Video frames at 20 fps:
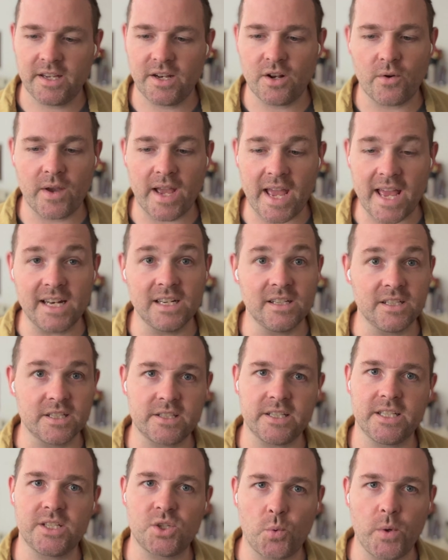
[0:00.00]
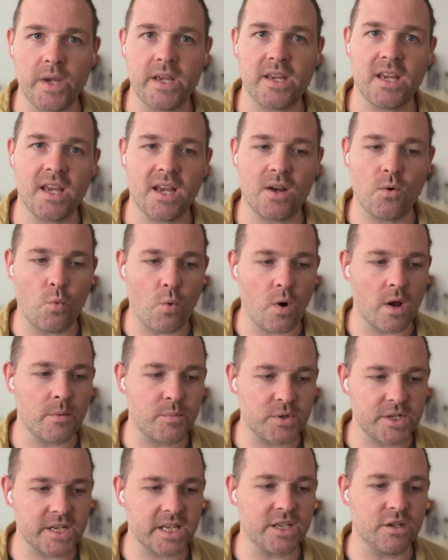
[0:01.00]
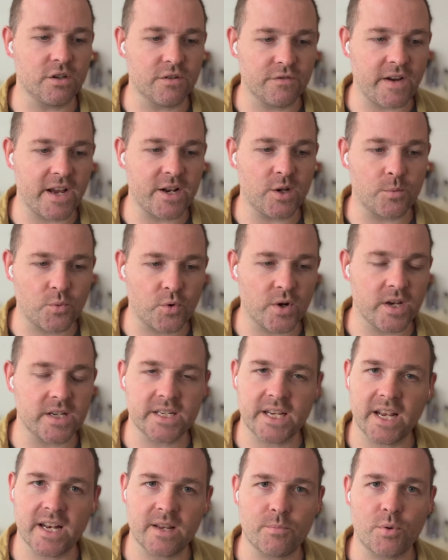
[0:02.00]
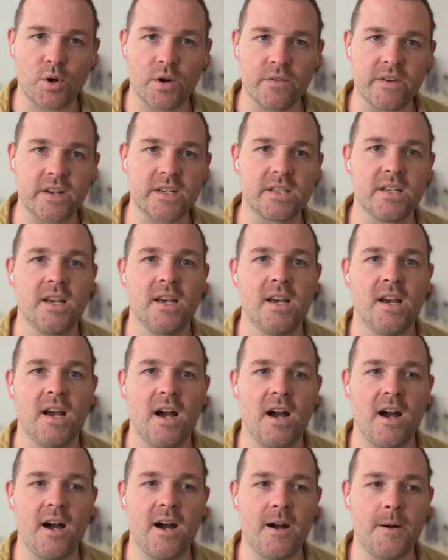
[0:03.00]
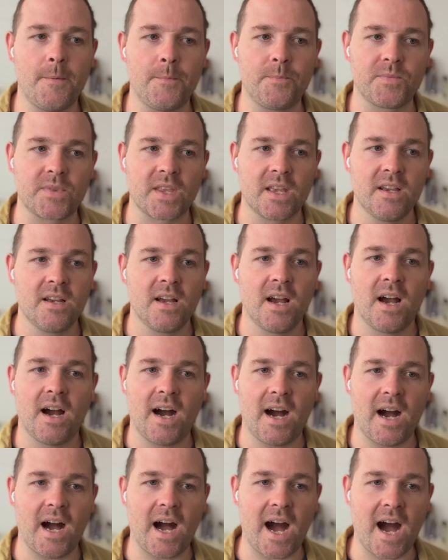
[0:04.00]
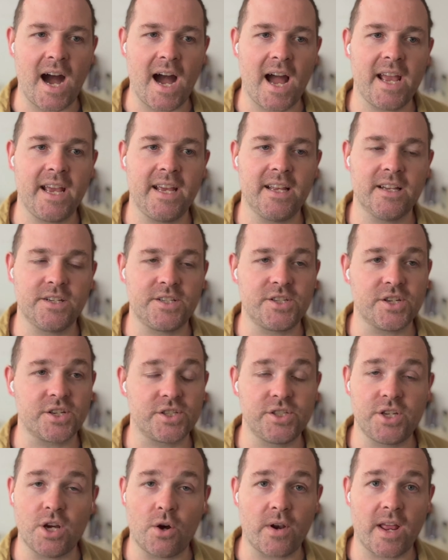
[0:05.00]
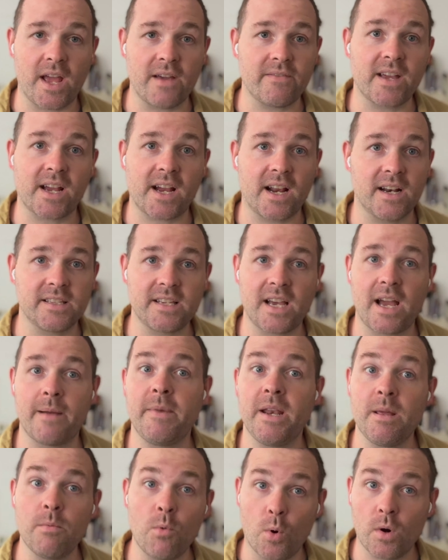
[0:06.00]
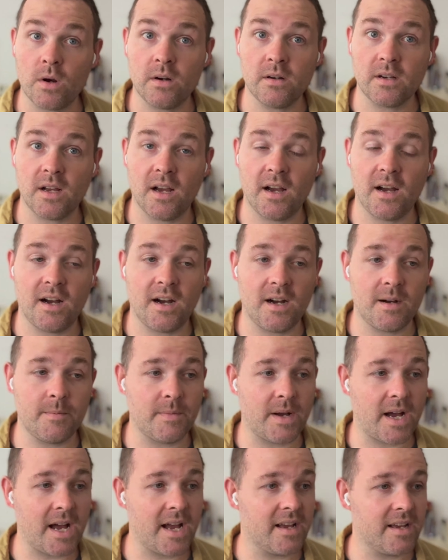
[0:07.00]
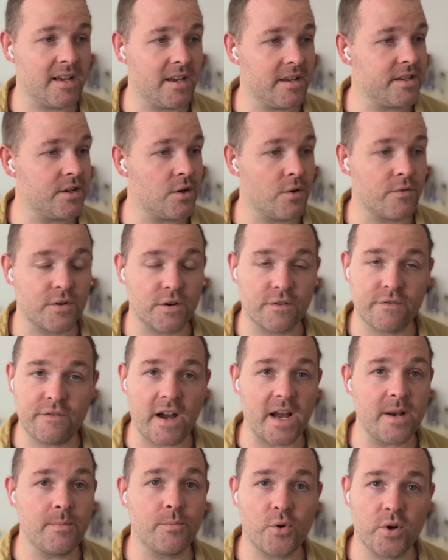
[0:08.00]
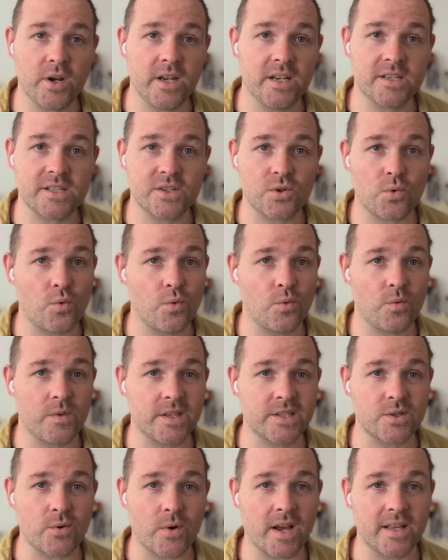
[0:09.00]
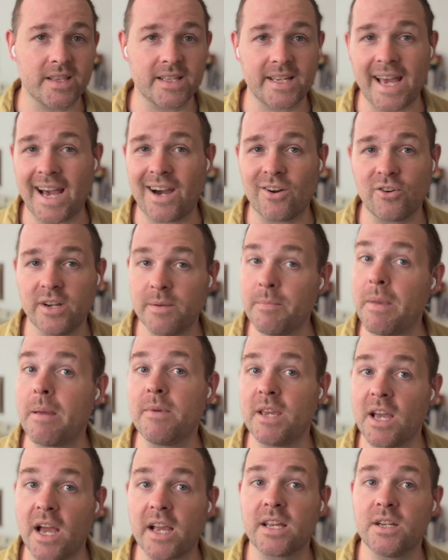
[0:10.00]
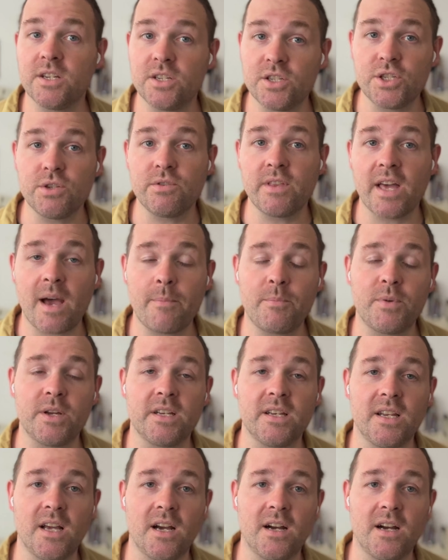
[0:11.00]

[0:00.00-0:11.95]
endlessly tweaking one particular final print to get it perfect. I just don't have that kind of time anymore. For a fine print that's going on in the gallery, maybe I can do that, but